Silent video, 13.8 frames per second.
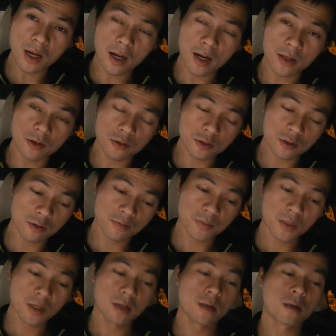And also,
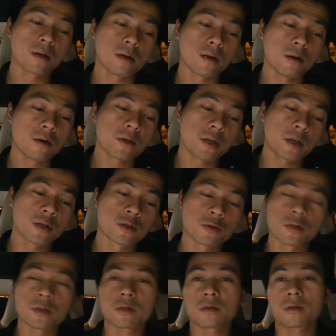all the
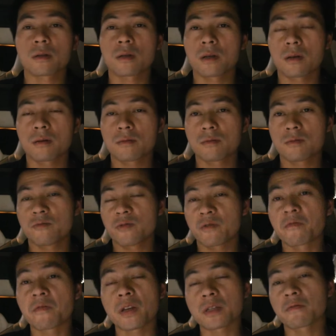issues were
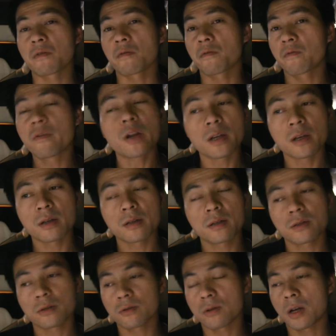fixed for free.
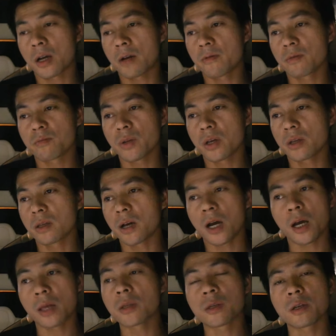So I haven't paid
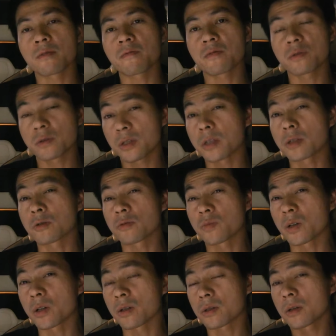anything for those issues
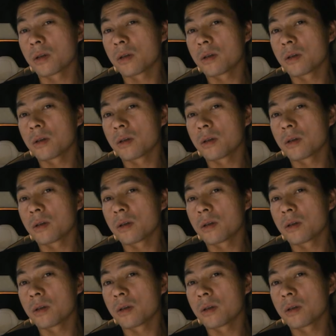because,